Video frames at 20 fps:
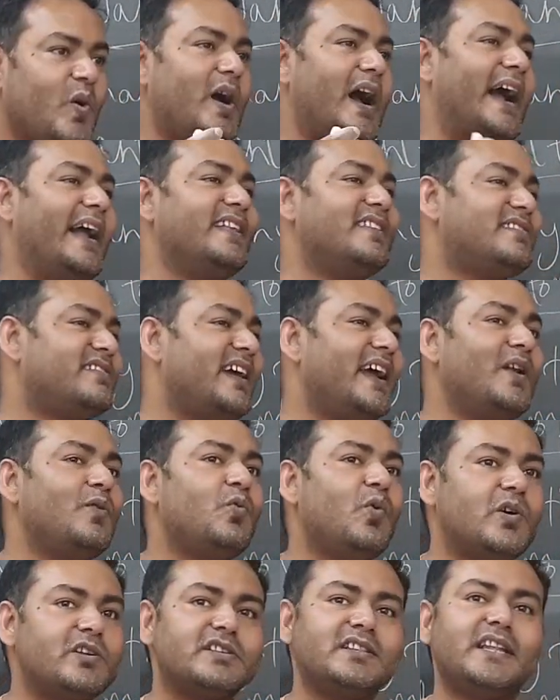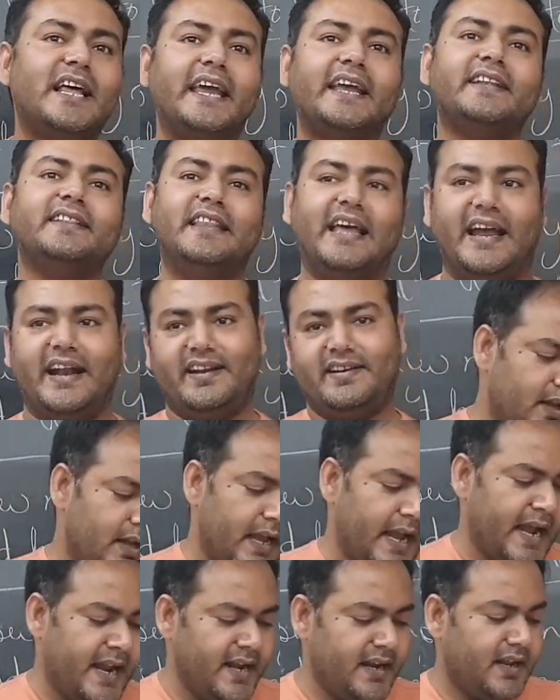Einstein was like that.
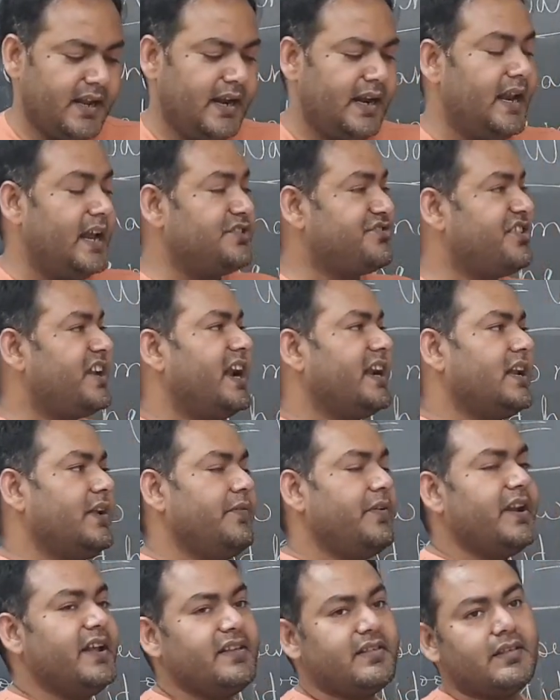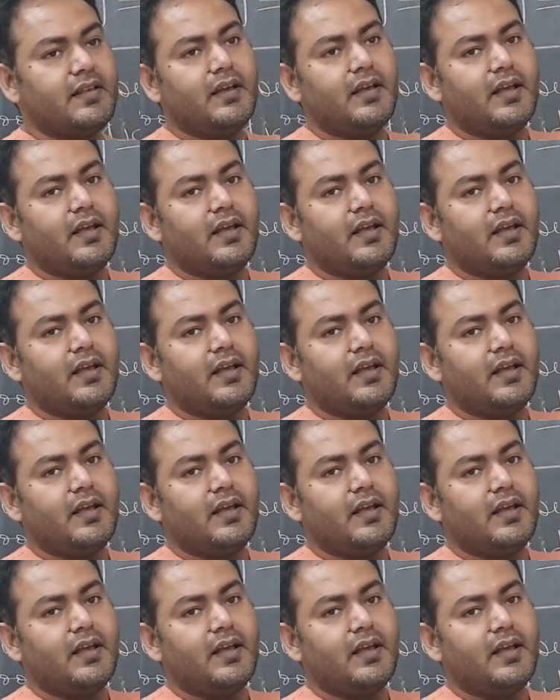And leisure activities,